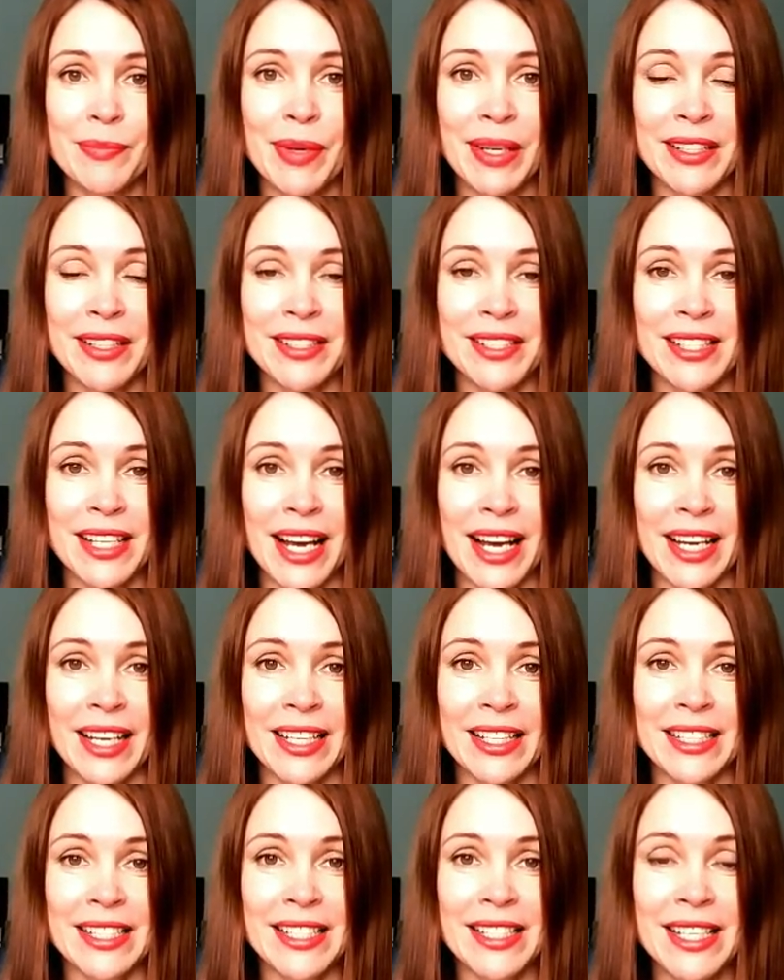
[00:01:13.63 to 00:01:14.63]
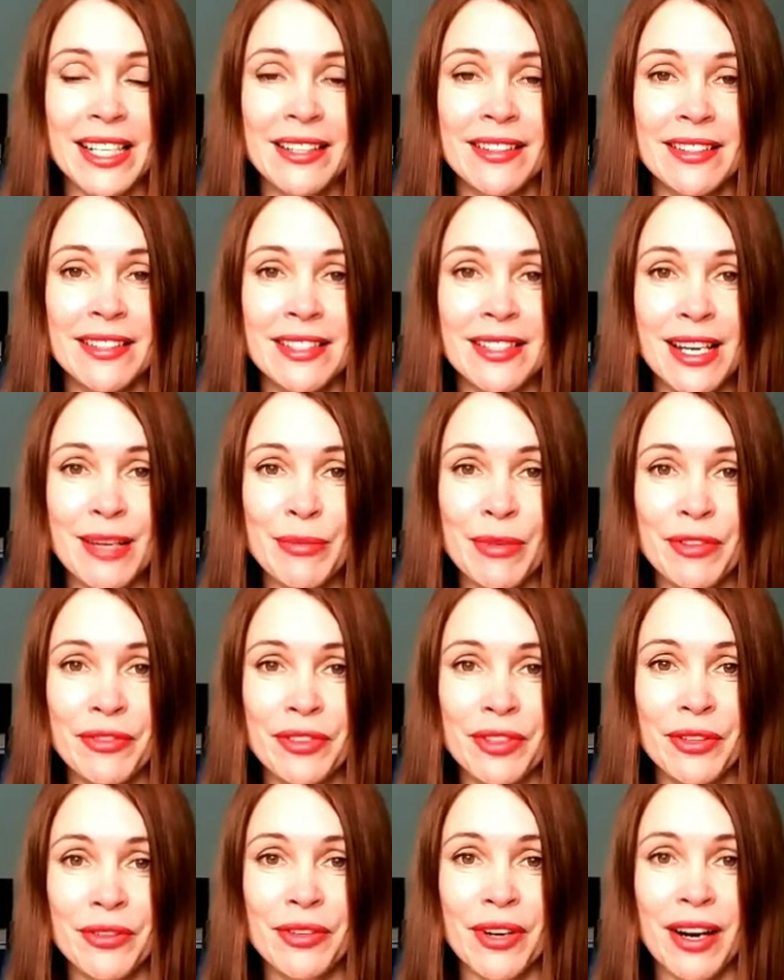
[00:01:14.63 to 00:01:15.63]
because I can see that some
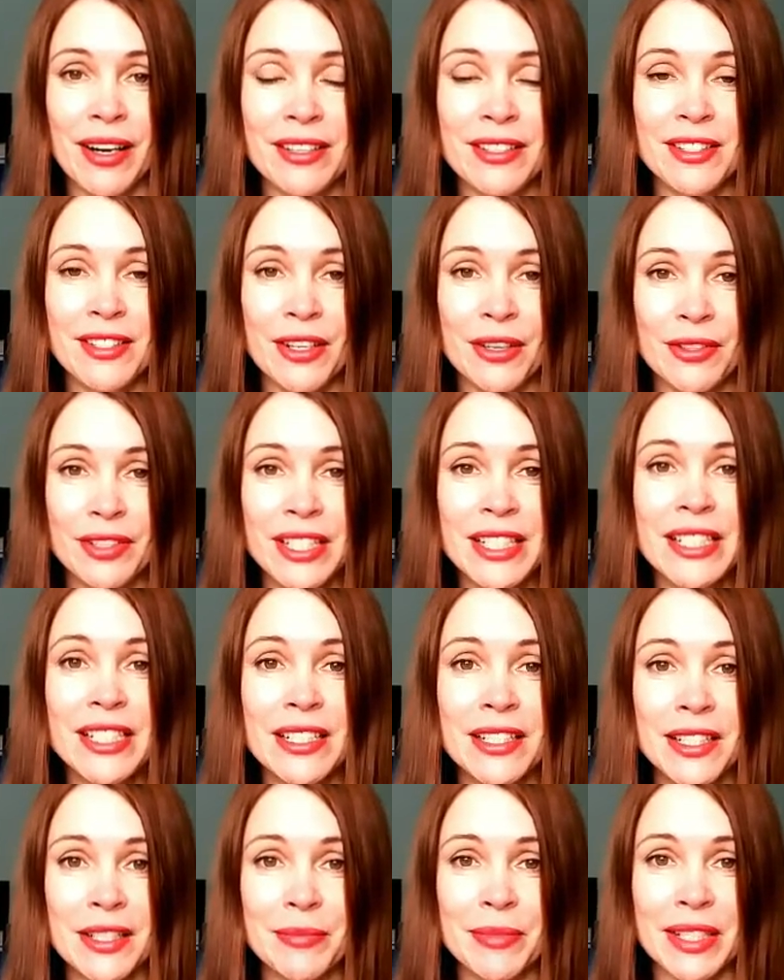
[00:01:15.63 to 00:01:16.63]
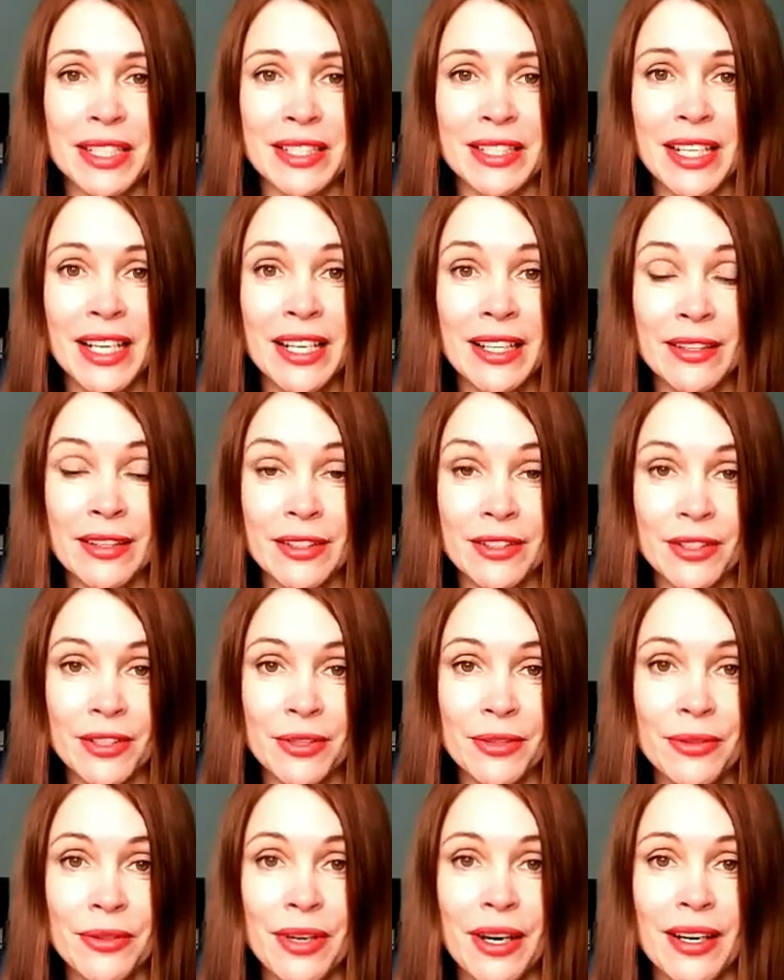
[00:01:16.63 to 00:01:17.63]
of you are so determined that
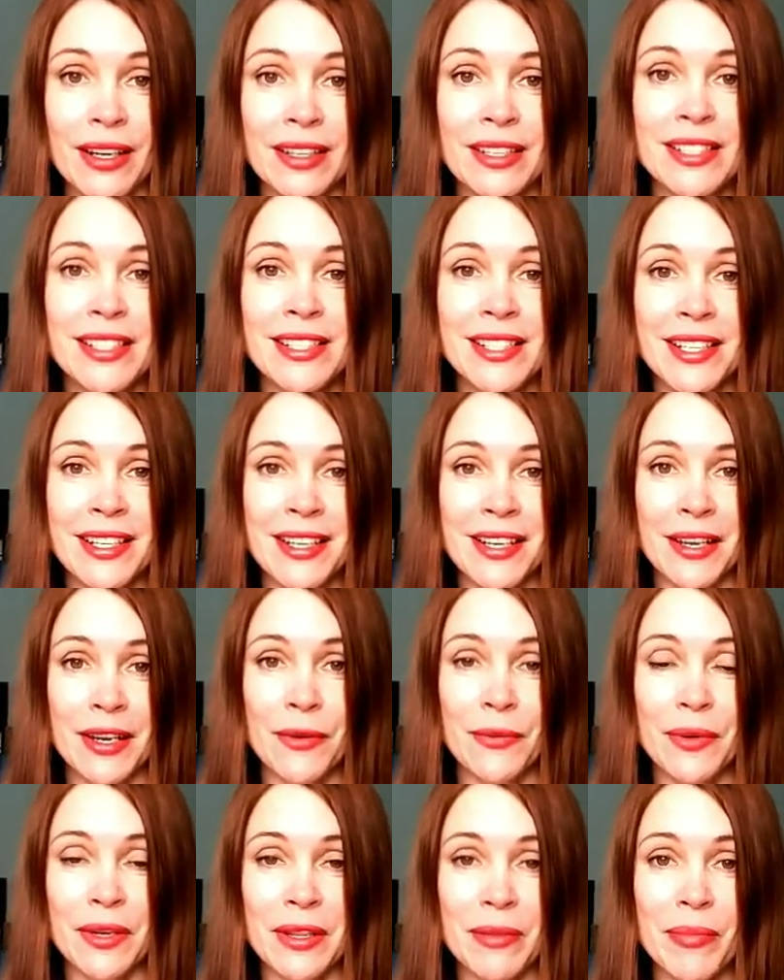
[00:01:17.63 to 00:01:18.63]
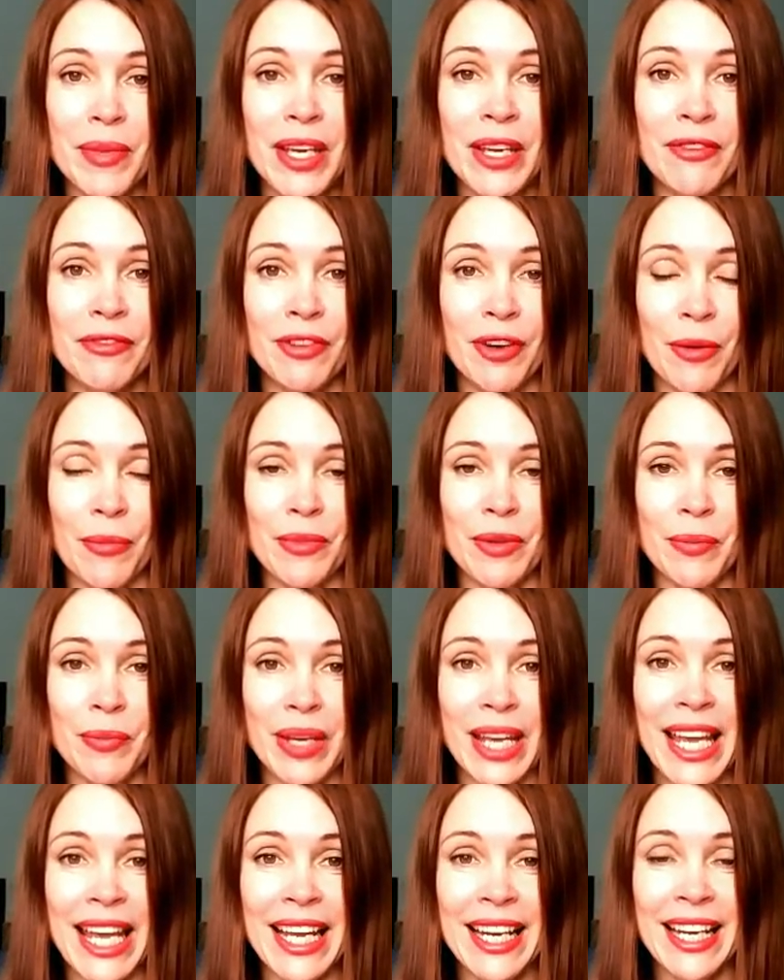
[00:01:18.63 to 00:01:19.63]
you are sticking with me from the
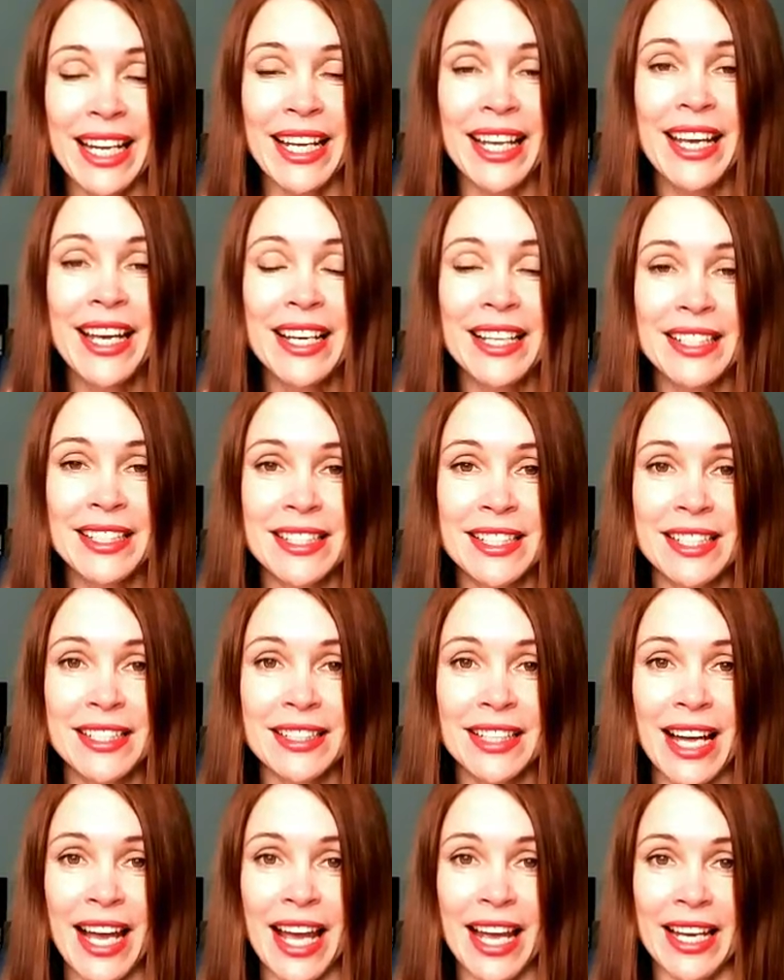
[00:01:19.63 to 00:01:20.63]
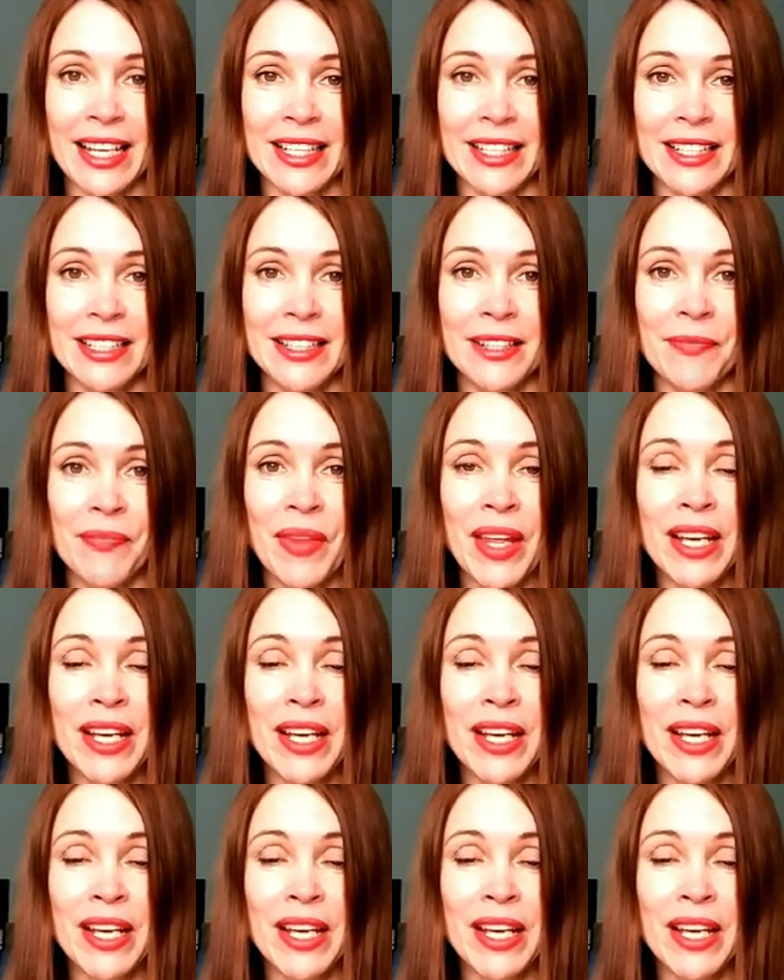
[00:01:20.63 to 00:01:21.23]
beginning till end.